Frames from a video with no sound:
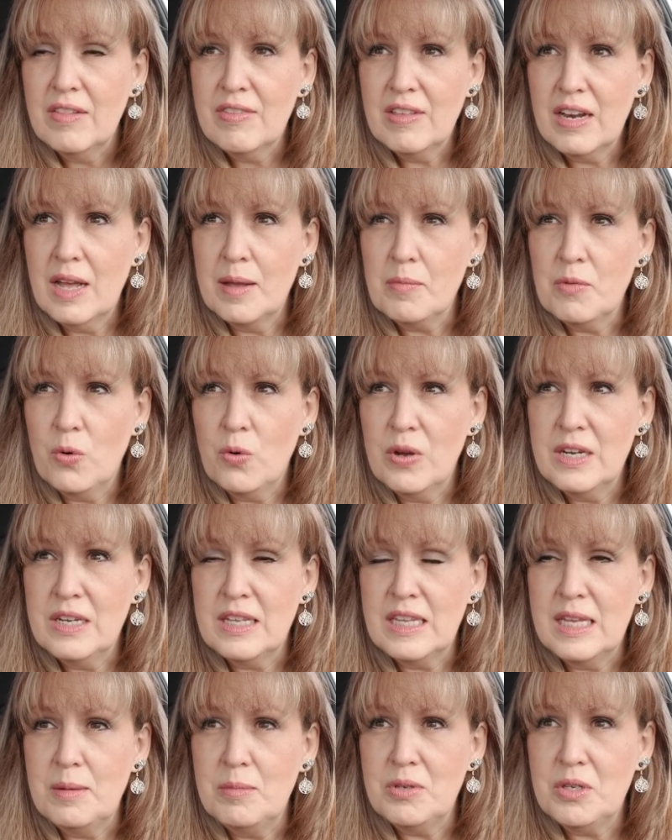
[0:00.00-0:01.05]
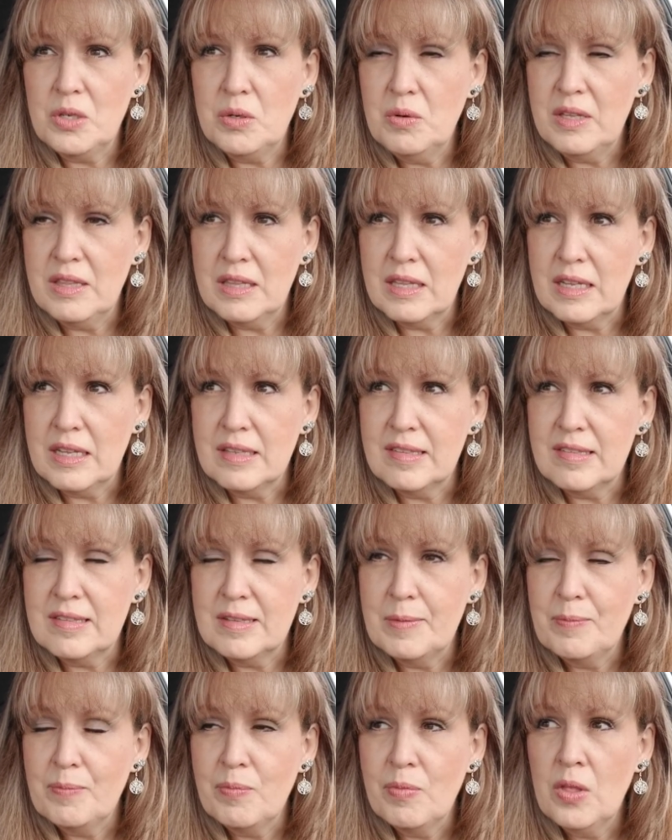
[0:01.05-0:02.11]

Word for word: then I'm going to keep doing this.